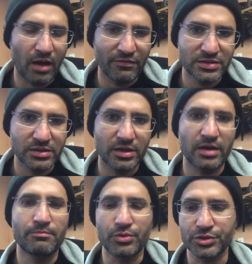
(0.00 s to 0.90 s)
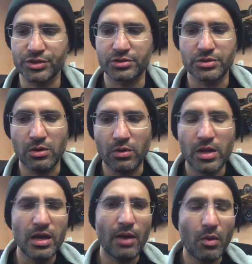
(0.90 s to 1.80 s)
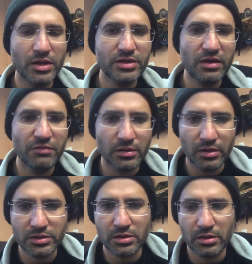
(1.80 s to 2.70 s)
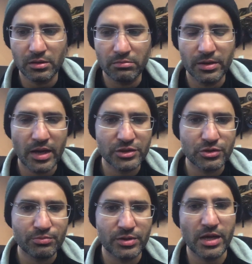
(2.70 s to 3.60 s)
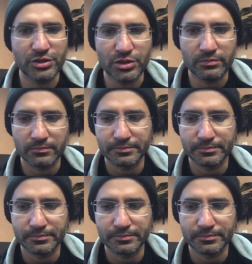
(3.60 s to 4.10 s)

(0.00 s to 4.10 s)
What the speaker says: Obviously going to burst. So I wanted to give it a little bit extra protection.